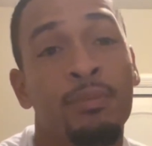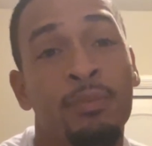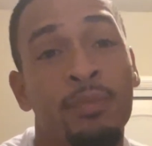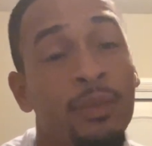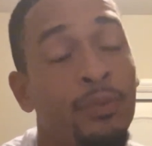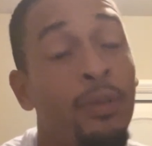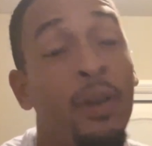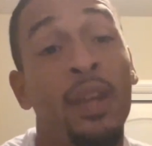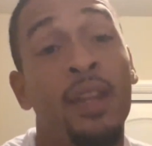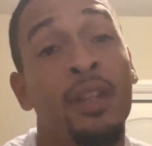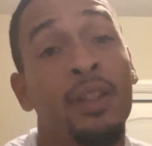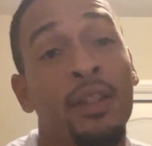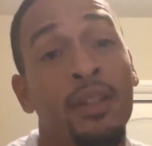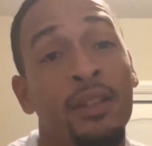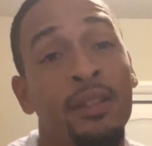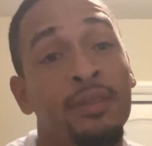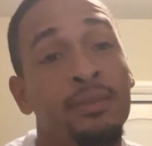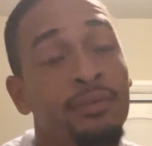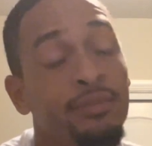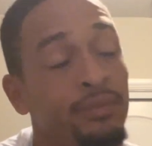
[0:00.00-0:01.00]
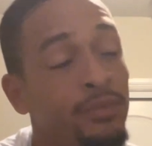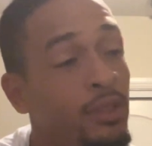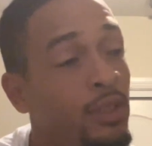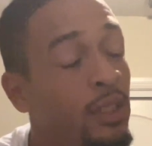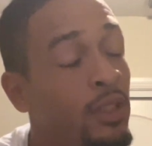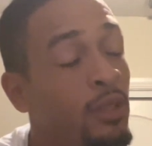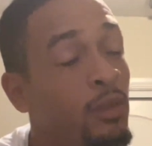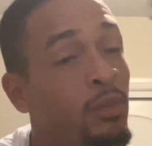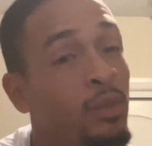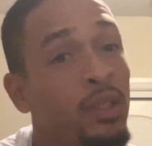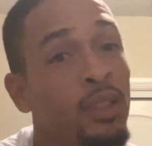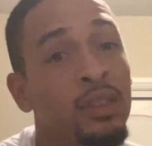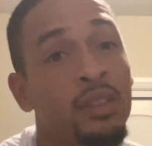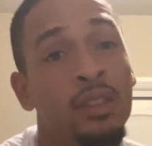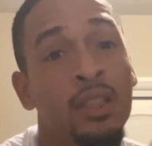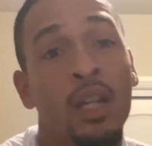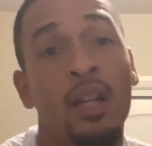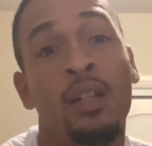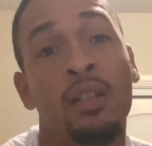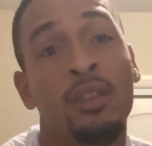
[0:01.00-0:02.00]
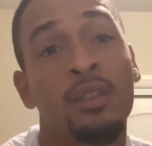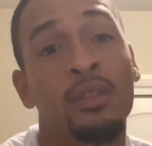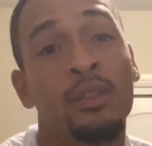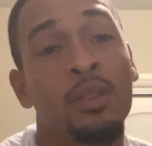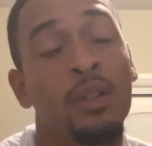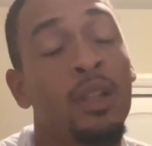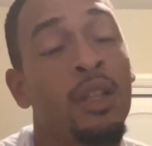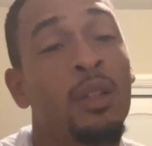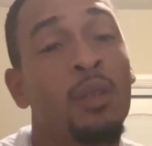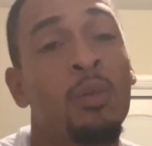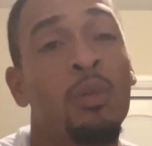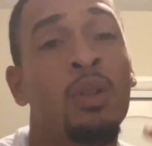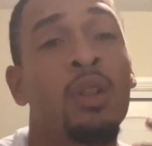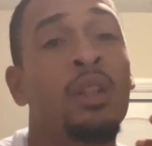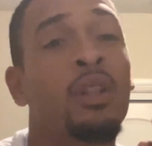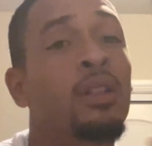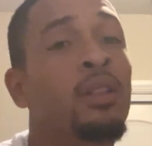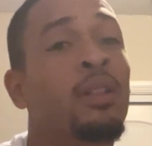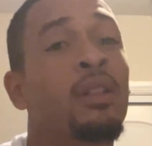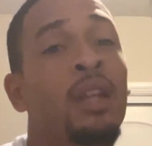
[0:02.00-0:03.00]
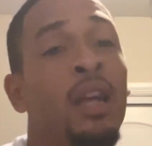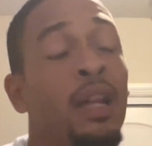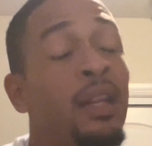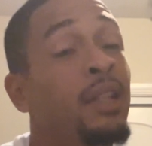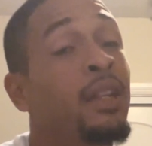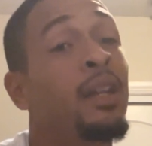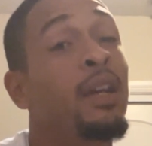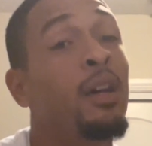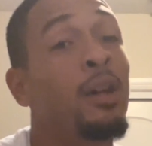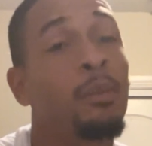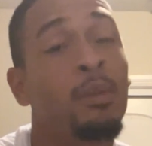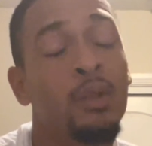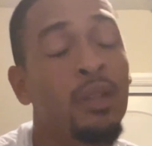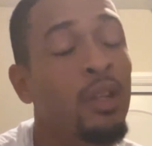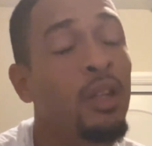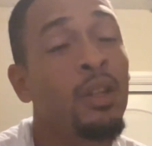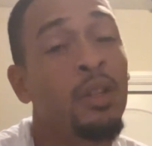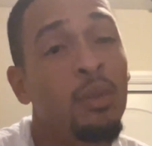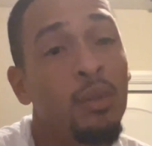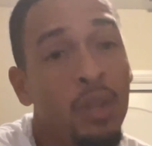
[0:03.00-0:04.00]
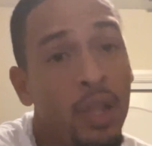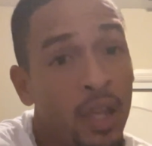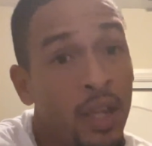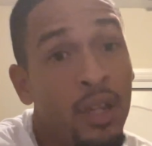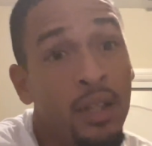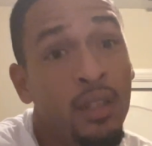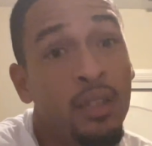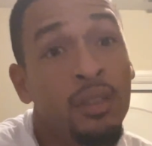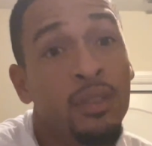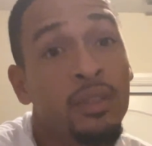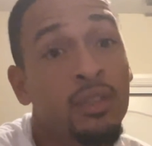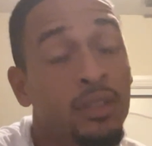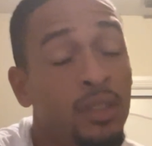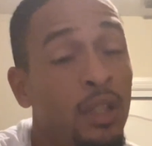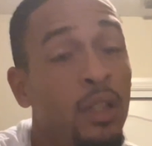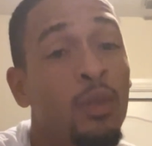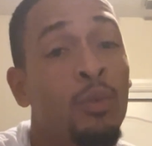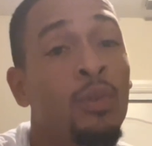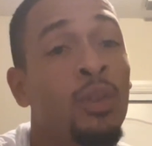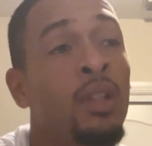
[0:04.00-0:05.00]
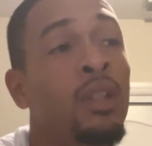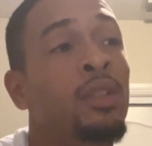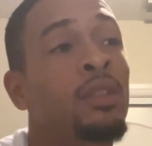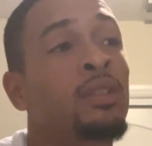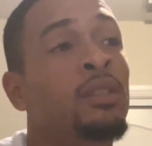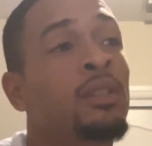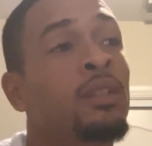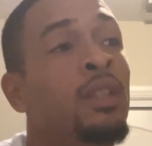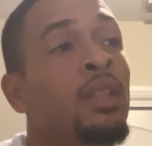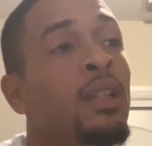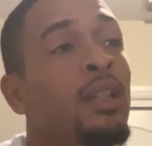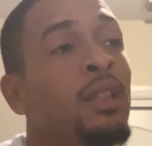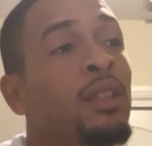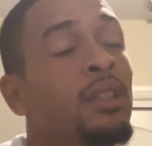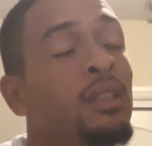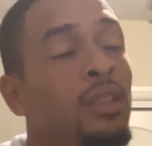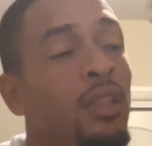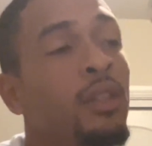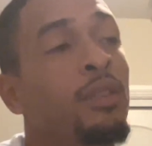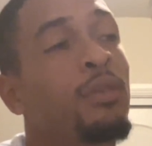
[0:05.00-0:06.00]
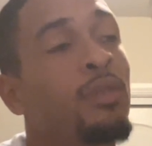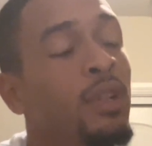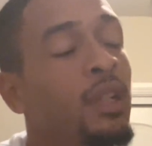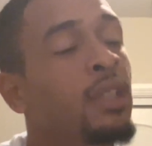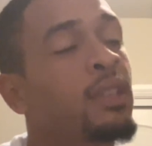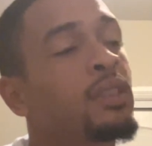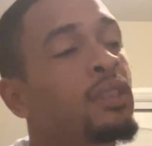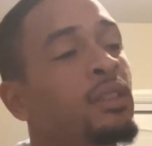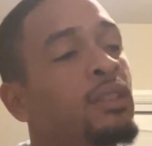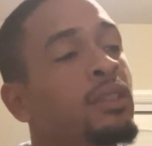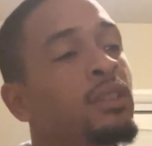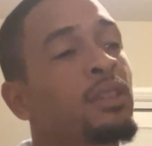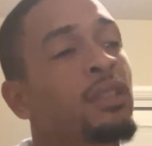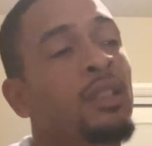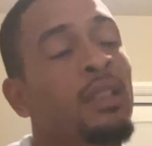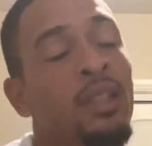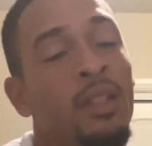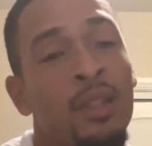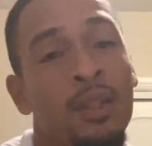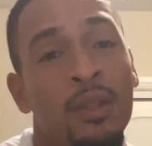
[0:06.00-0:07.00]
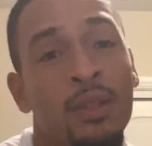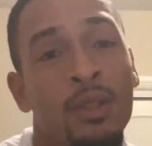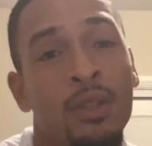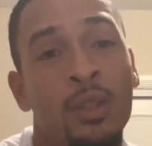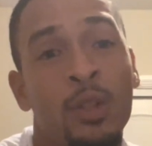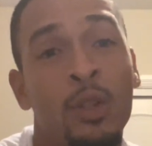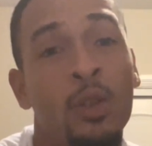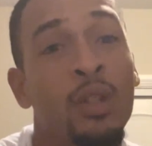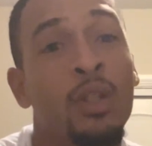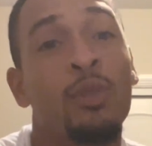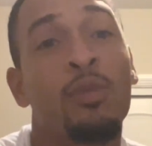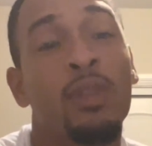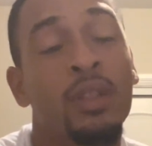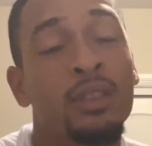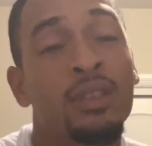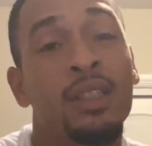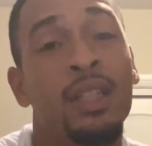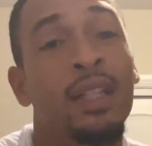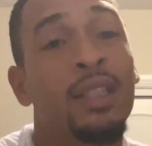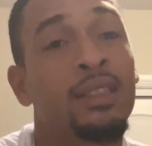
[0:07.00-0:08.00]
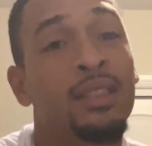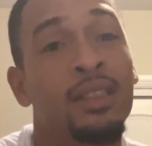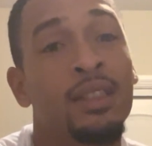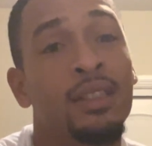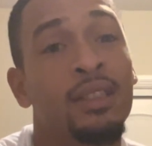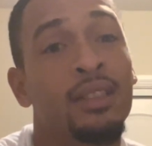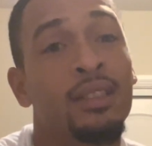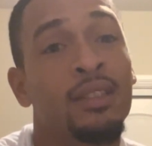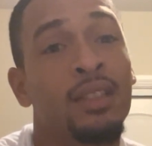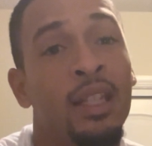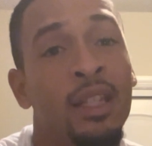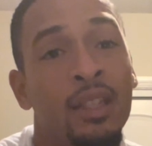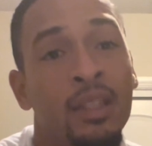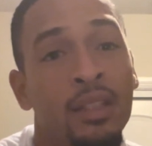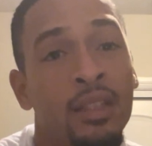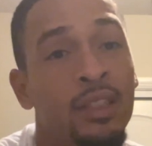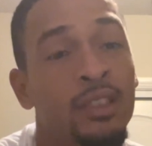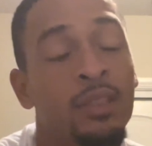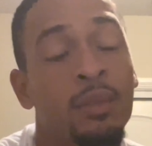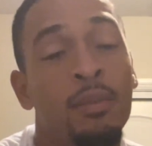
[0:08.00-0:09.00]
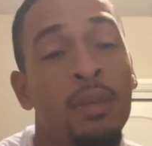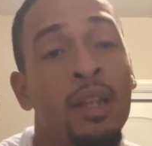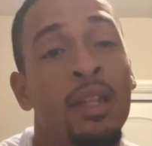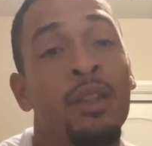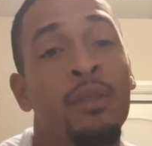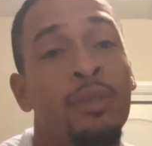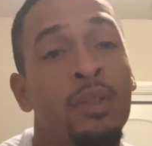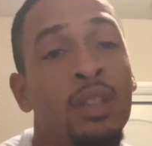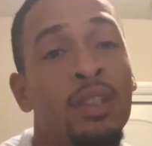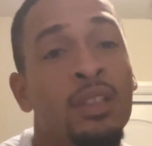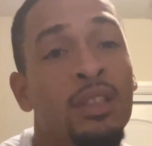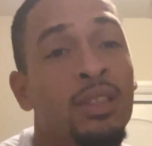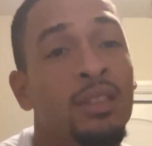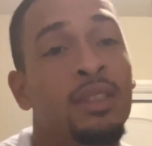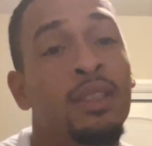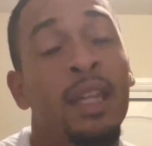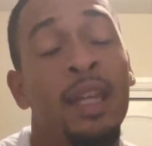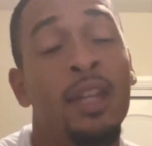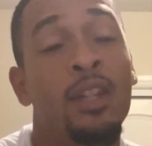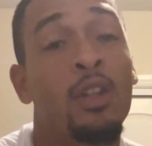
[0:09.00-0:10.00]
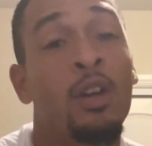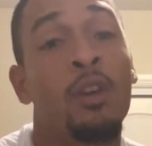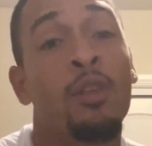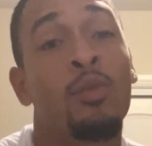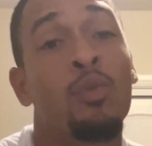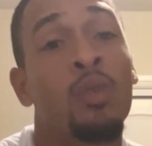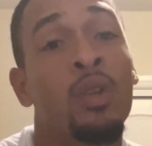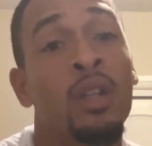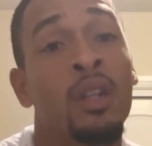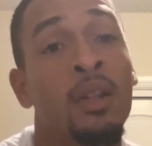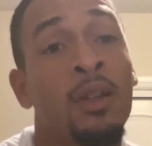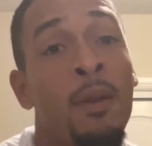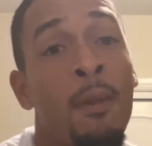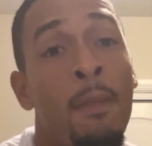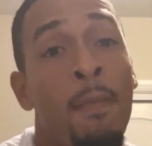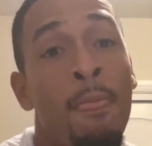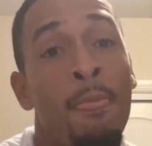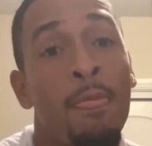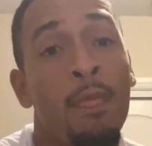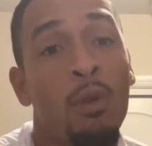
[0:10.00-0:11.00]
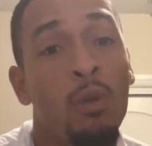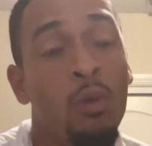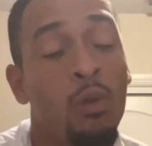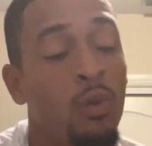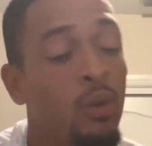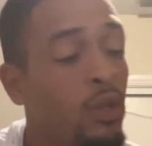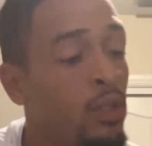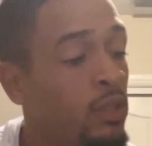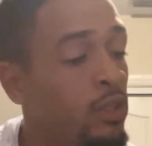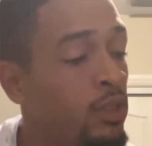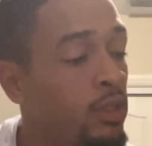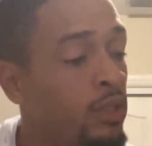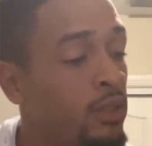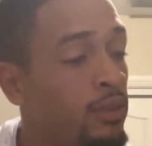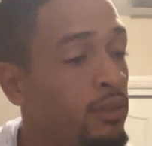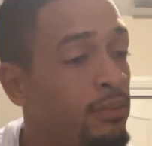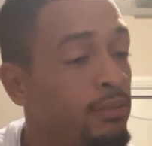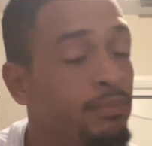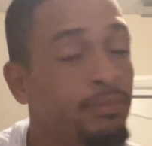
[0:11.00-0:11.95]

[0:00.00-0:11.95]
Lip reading: fight, you hear the words gun, you hear the word I need help, you hear certain words, certain phrases, you're gonna run to that shit. Like, it doesn't matter if you're just getting off work or you're